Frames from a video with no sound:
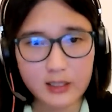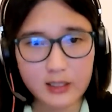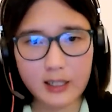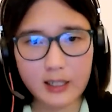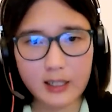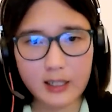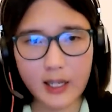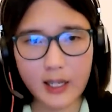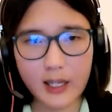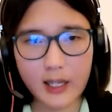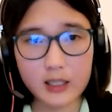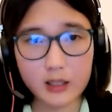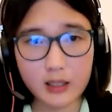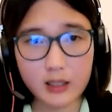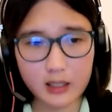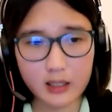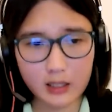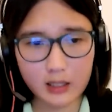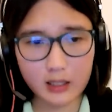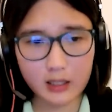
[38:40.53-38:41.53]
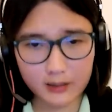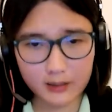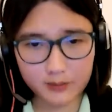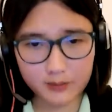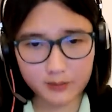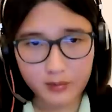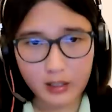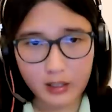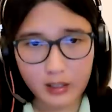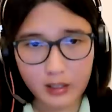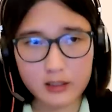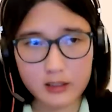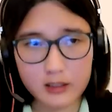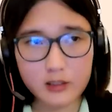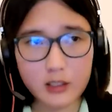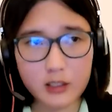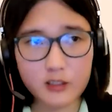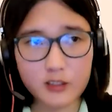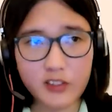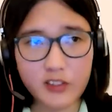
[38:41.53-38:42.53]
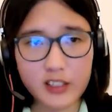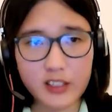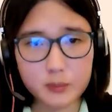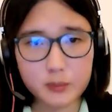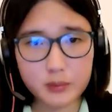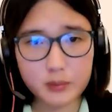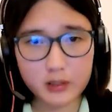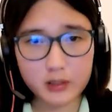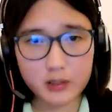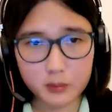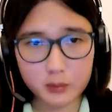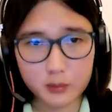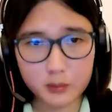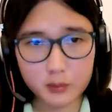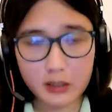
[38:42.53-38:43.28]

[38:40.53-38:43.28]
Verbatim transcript: and and and and, and Facebook's